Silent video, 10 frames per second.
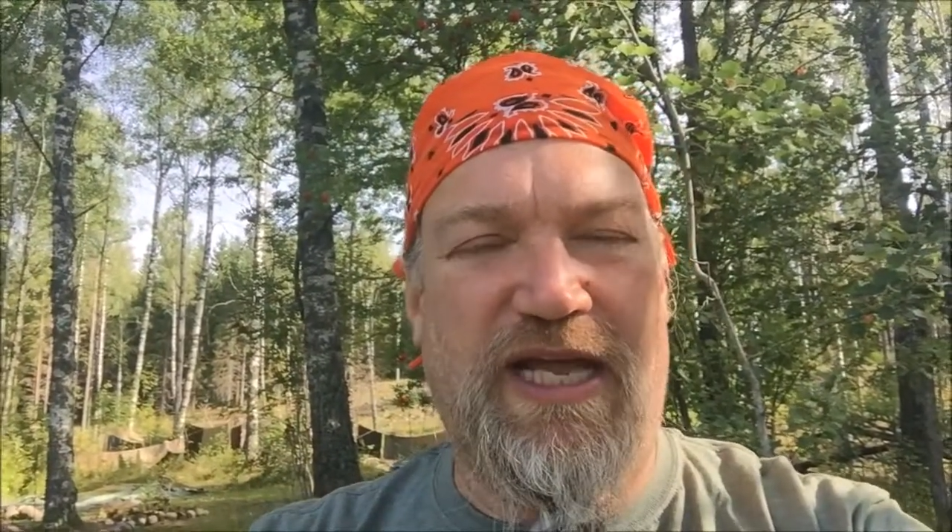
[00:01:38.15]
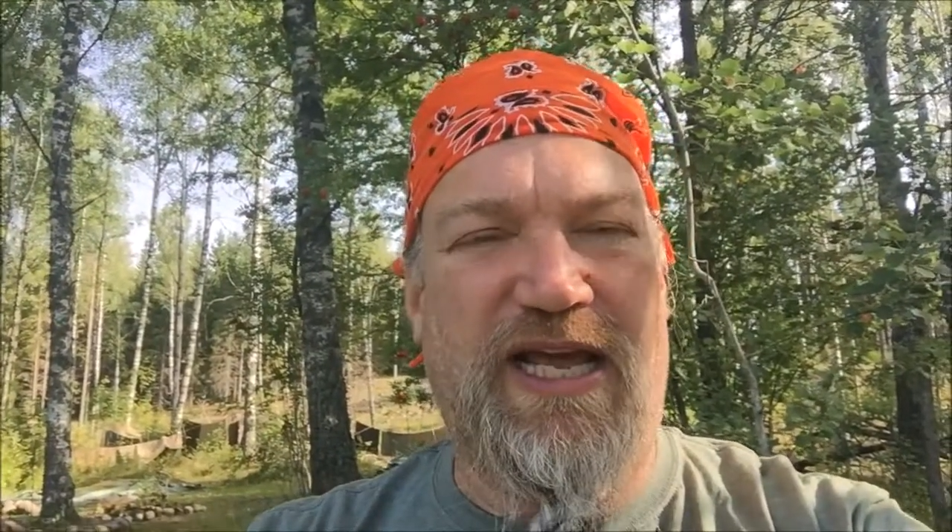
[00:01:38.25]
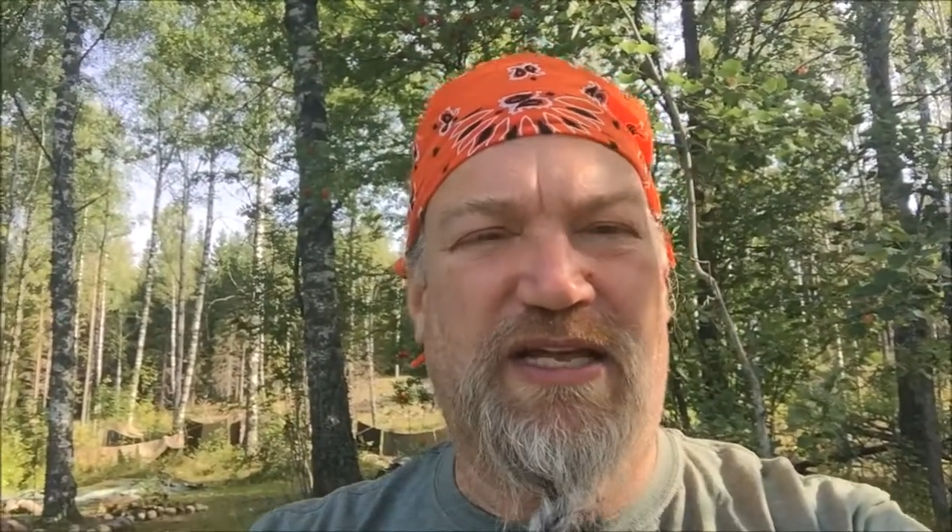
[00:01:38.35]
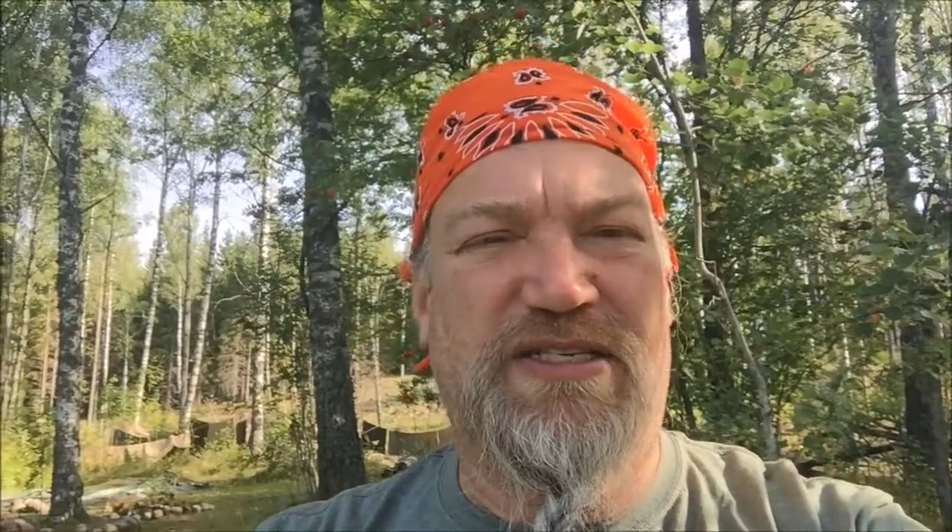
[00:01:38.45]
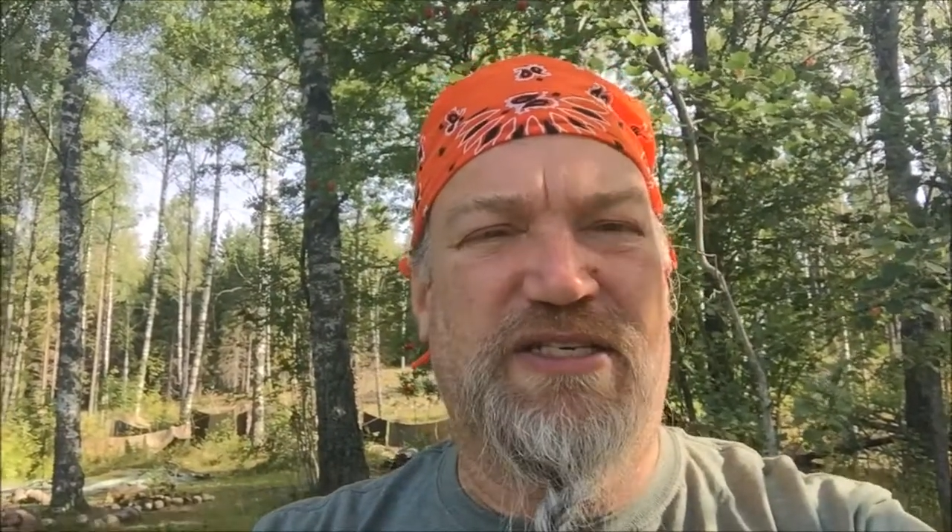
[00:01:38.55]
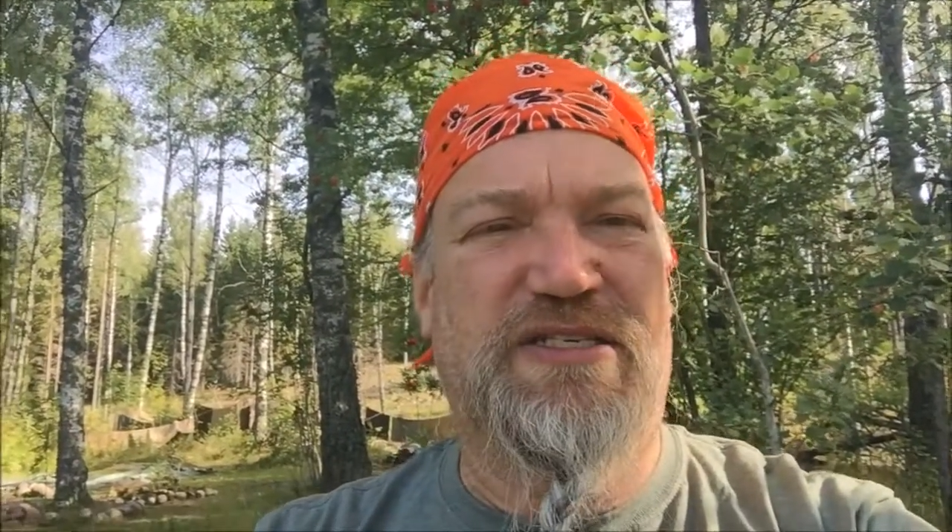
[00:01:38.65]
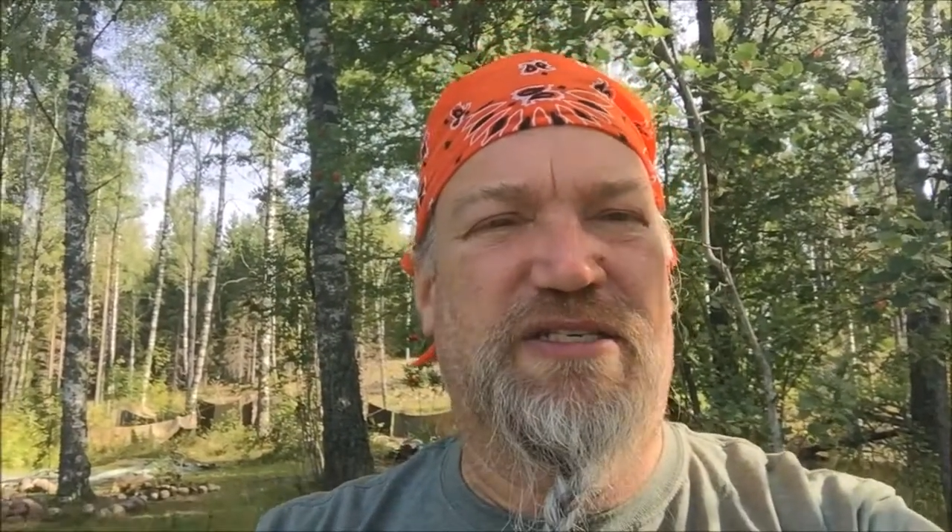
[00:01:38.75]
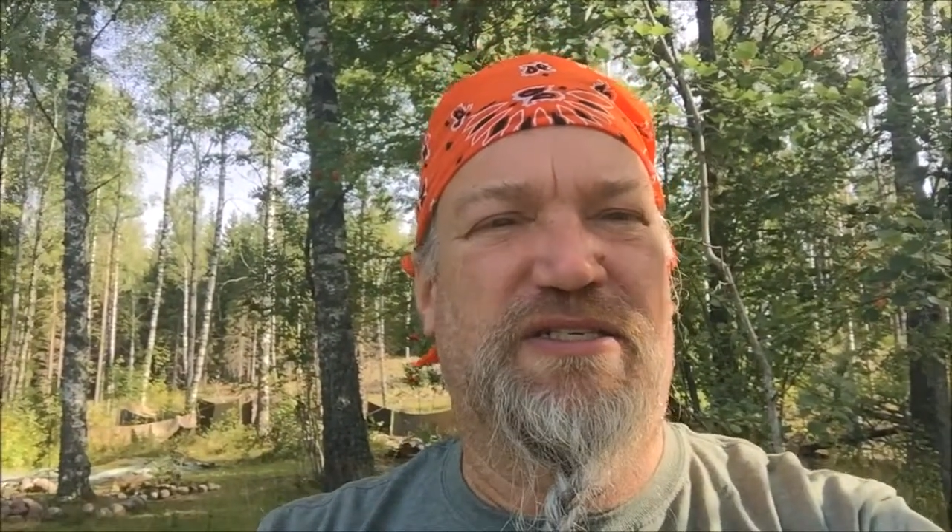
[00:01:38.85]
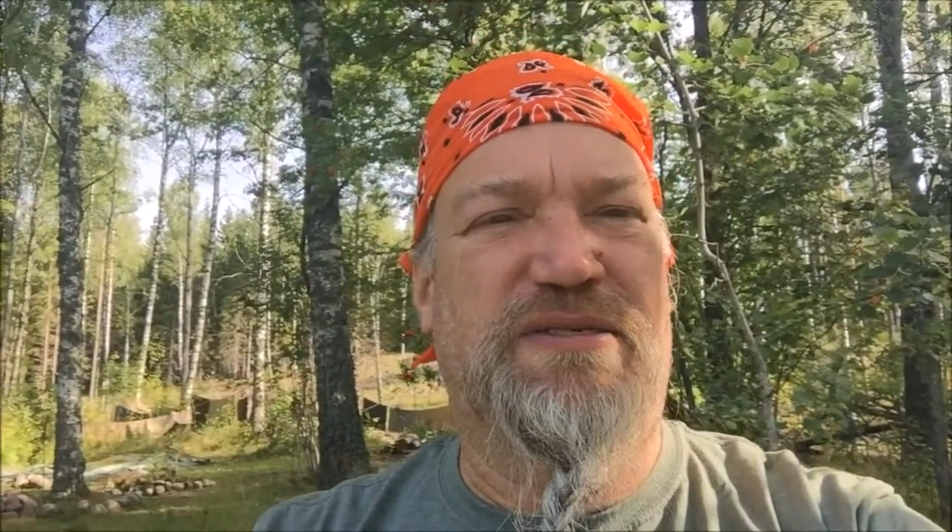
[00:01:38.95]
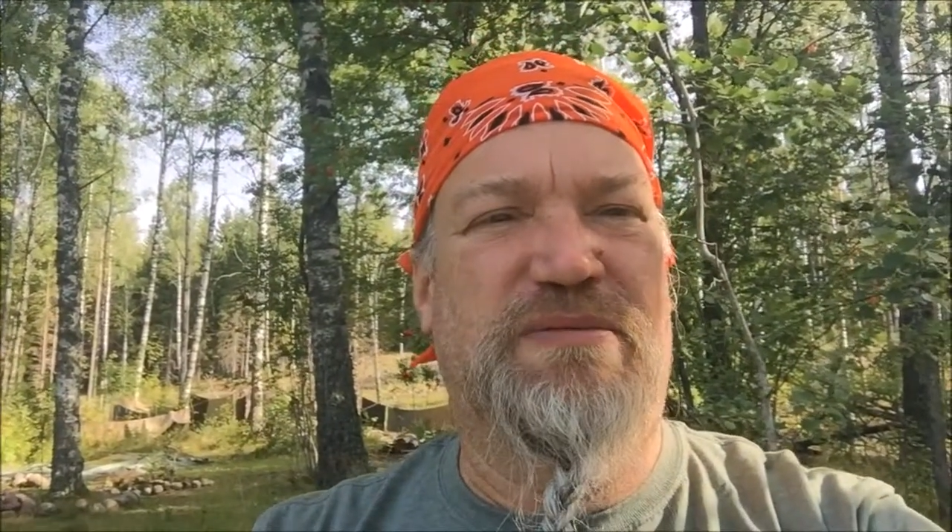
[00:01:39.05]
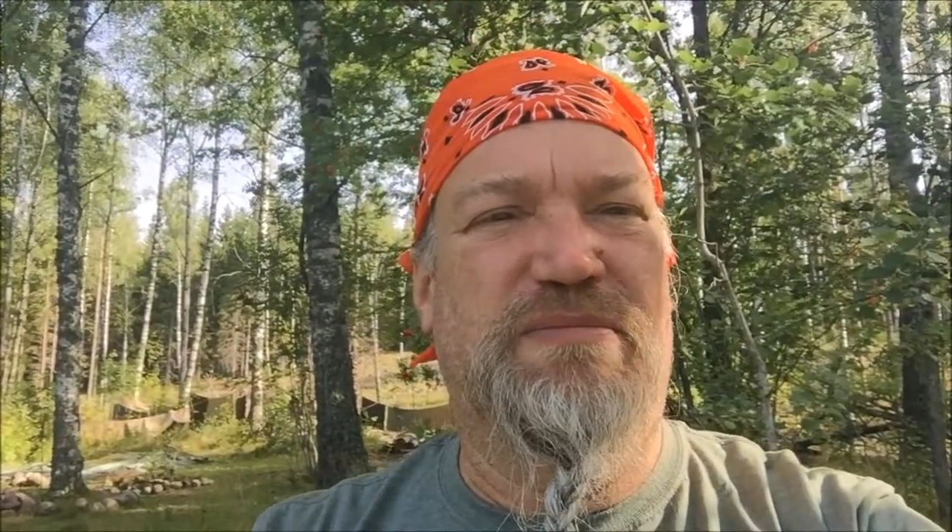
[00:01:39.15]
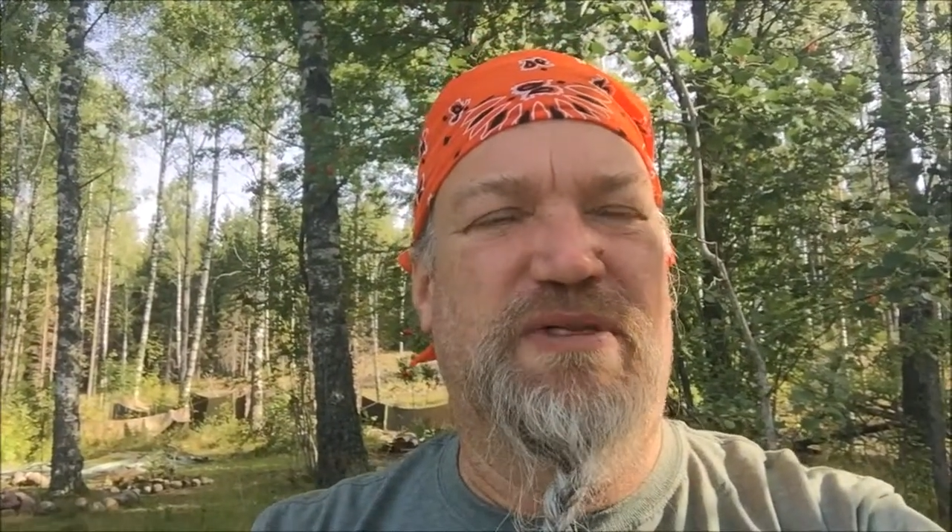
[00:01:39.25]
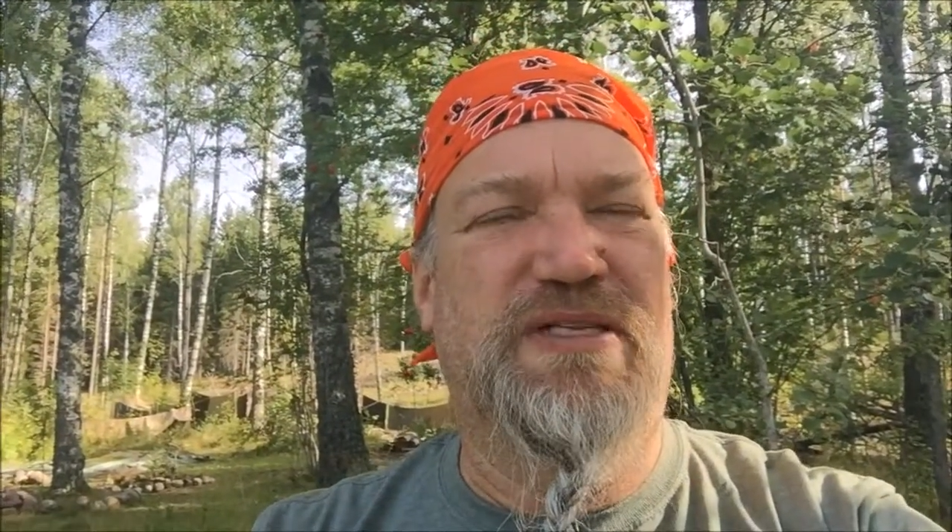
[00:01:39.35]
has as this